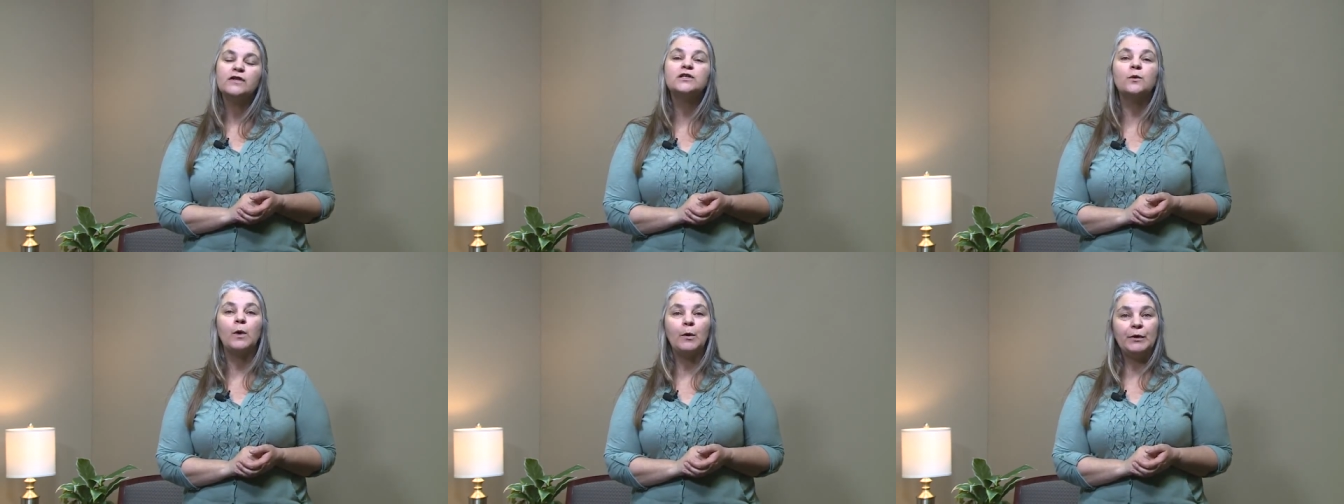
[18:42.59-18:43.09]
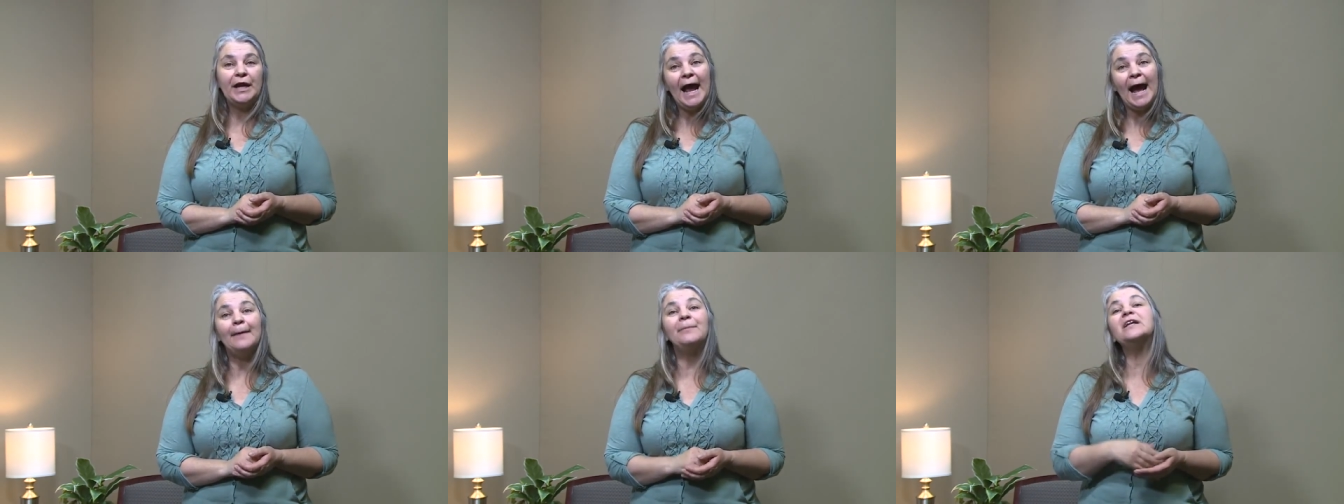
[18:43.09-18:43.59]
So what would
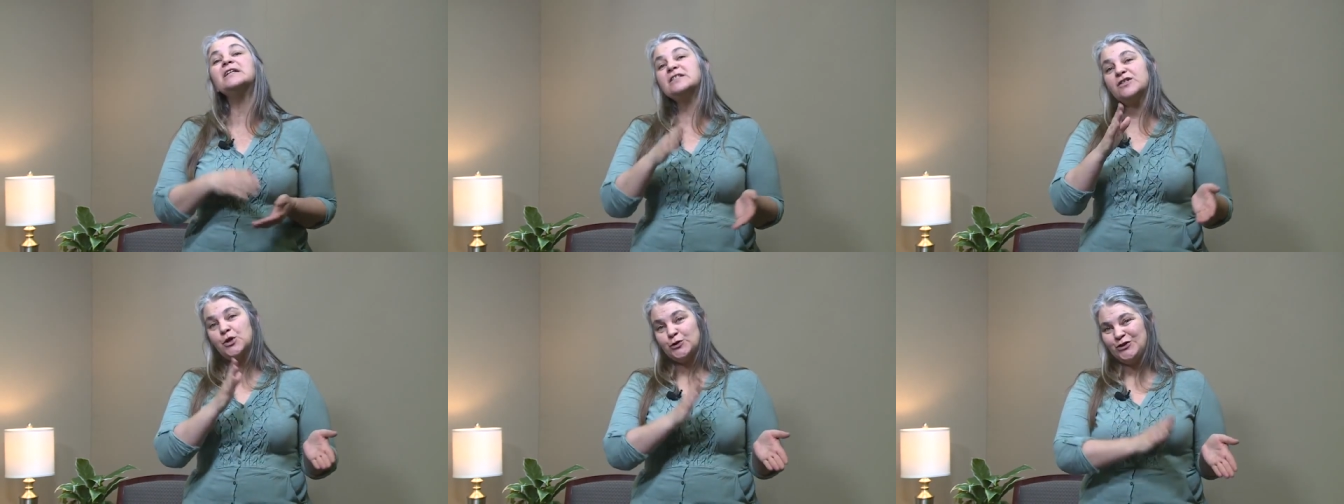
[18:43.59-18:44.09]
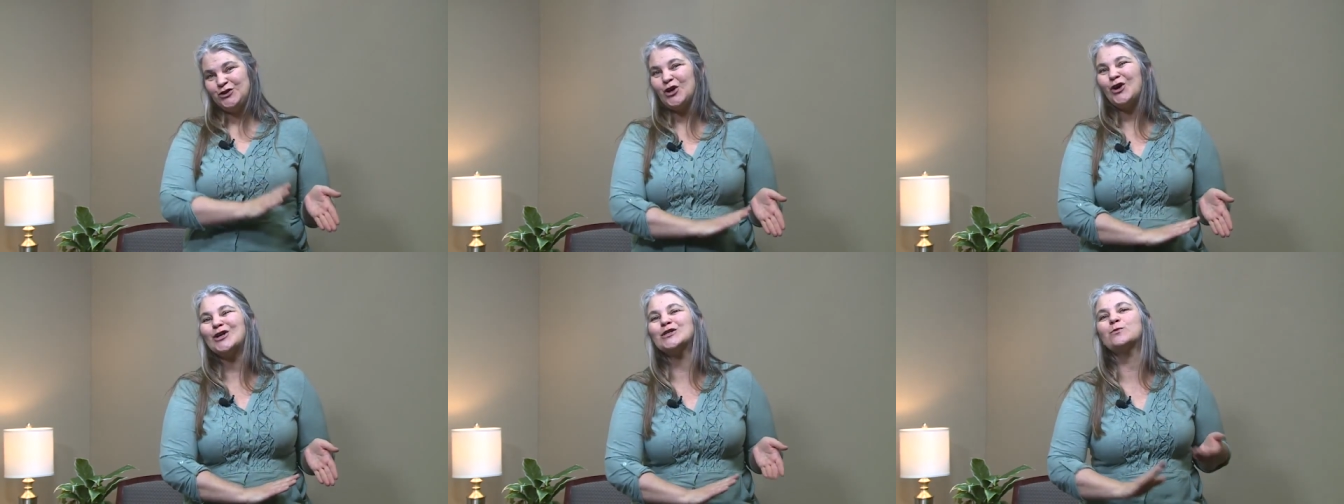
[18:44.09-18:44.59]
happen is those
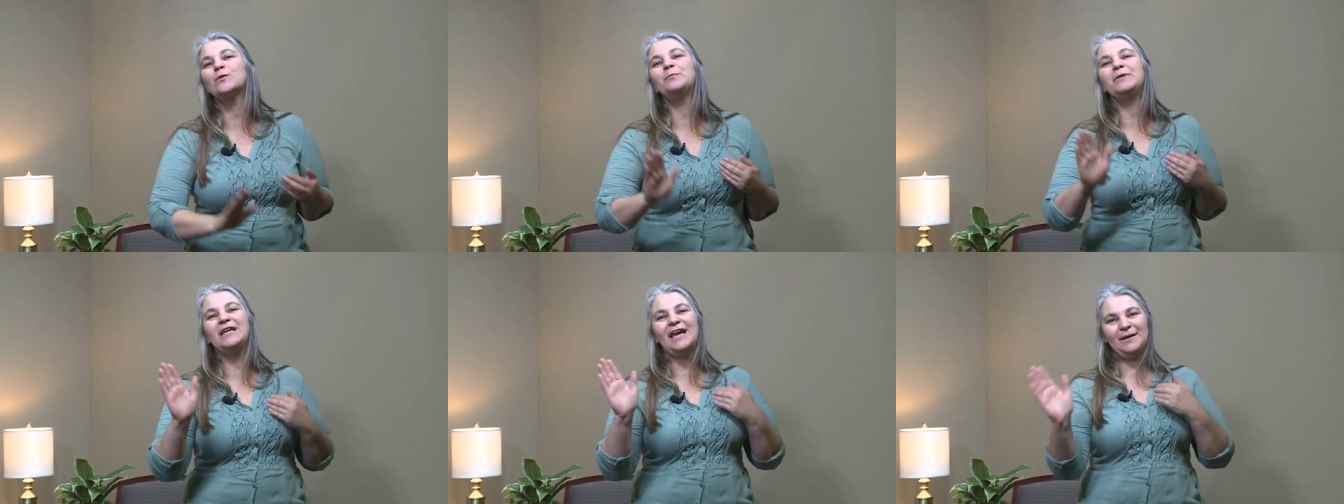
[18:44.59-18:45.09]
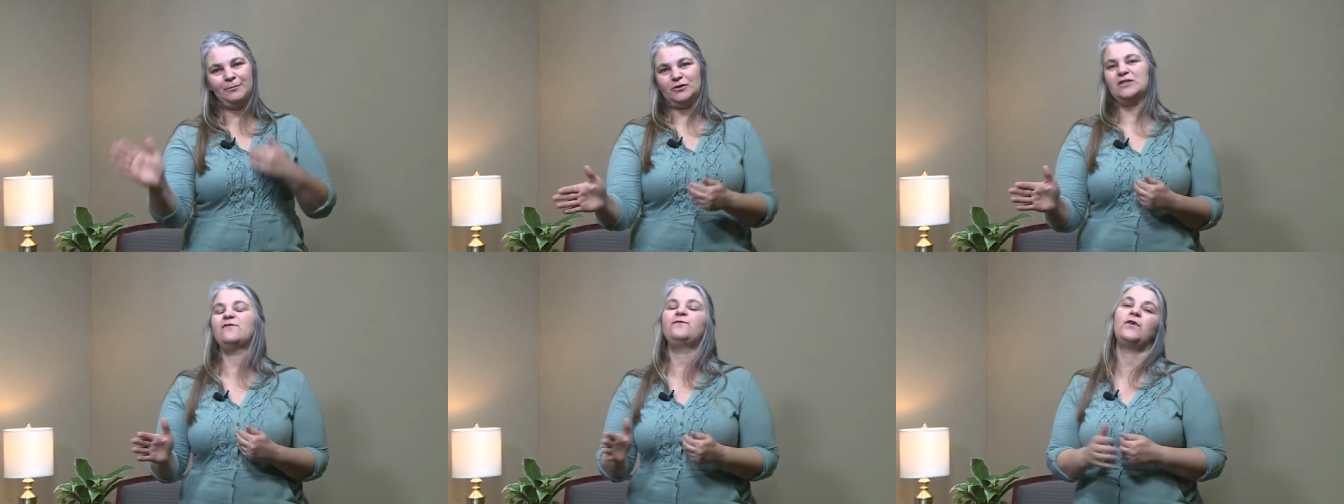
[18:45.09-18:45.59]
dogs would be able
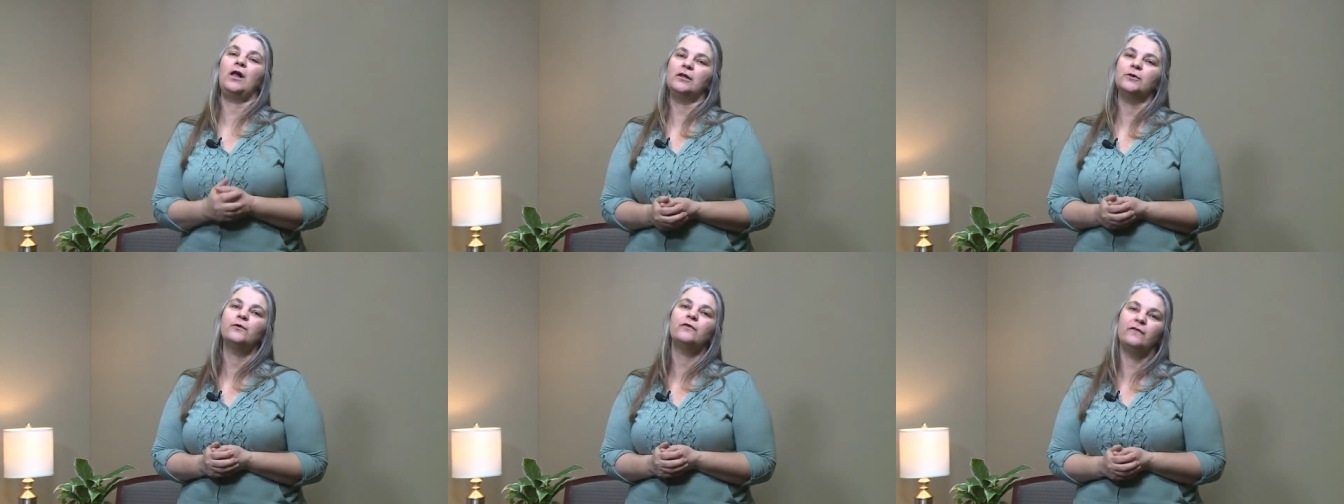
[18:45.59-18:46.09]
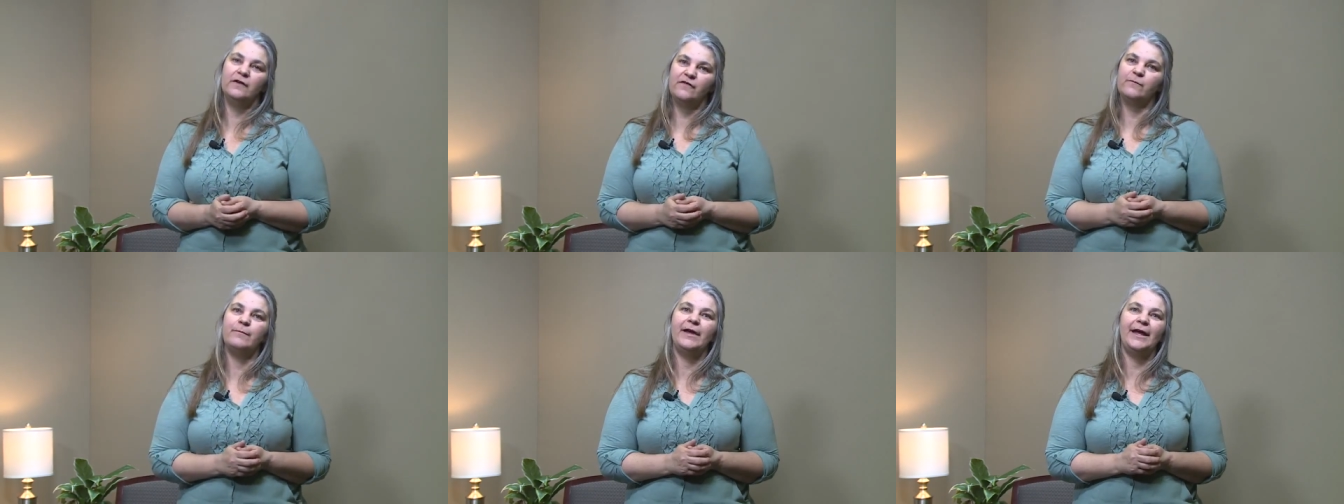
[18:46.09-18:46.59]
to follow
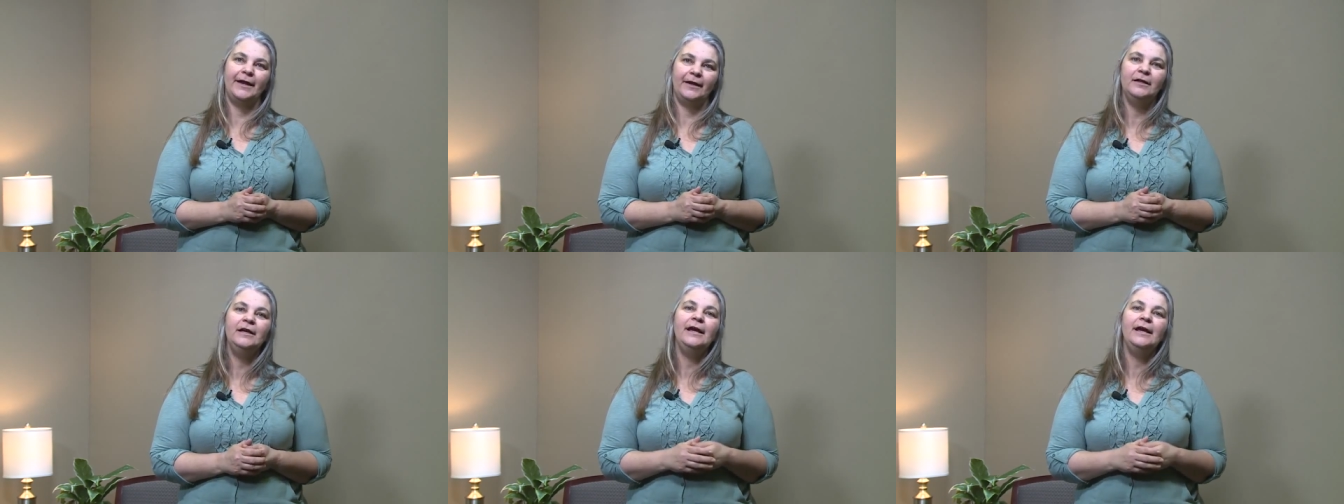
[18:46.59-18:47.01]
these men